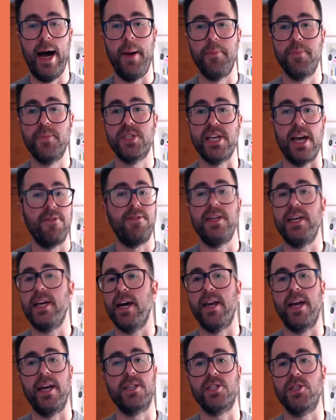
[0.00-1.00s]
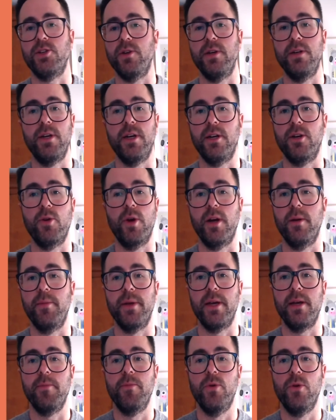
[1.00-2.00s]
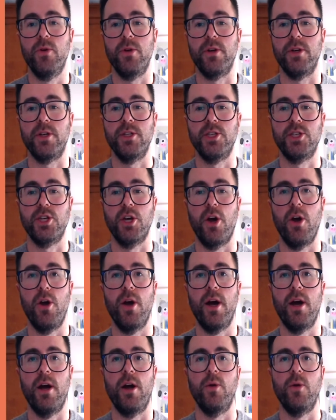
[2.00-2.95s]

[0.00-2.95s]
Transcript: safety cutouts are incredibly important. And so a